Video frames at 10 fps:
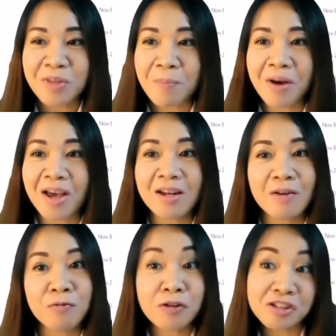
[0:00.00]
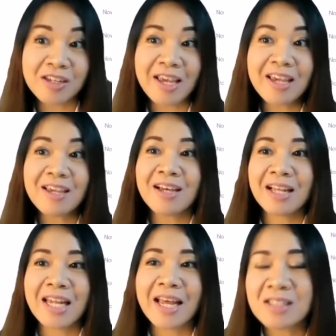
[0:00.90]
But for today,
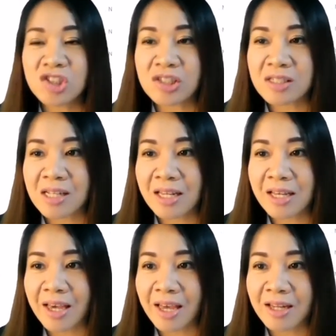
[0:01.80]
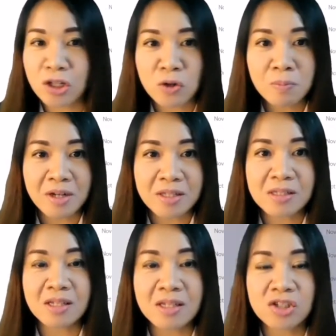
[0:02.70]
let us just click at new
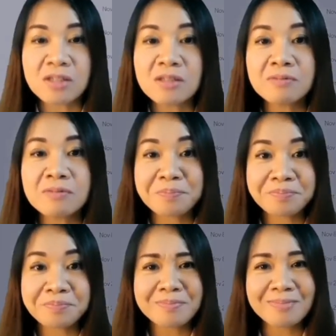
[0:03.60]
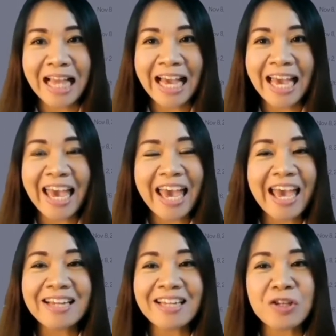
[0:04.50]
presentation,
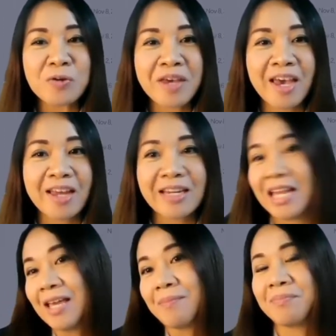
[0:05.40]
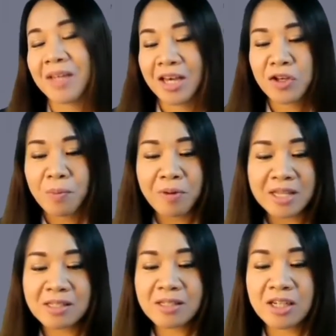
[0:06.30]
and you can name your
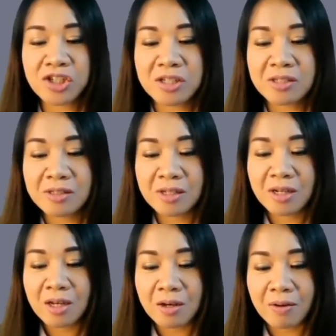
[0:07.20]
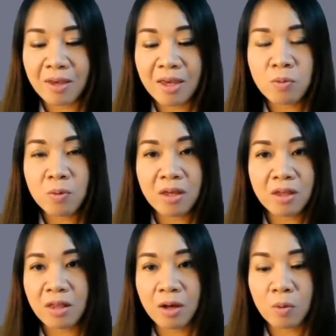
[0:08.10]
presentation, okay,
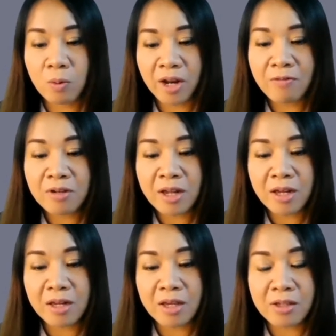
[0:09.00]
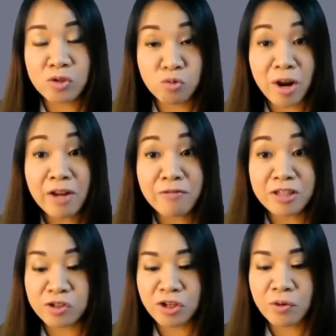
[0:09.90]
with whatever that is
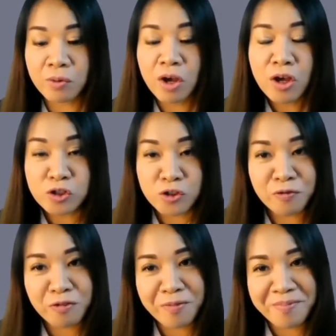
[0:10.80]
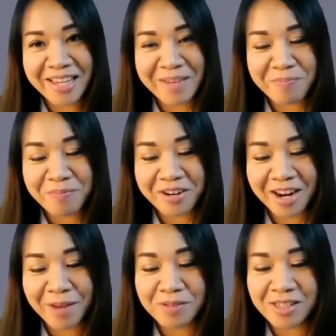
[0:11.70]
relevant to you. So for me,
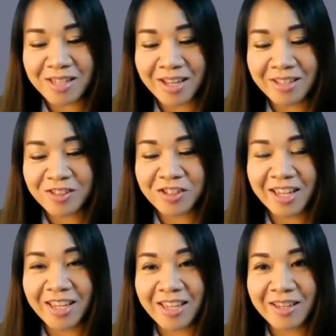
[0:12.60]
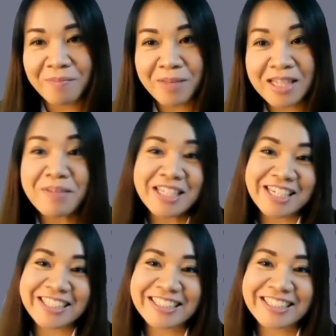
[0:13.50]
perhaps today, Mentimeter.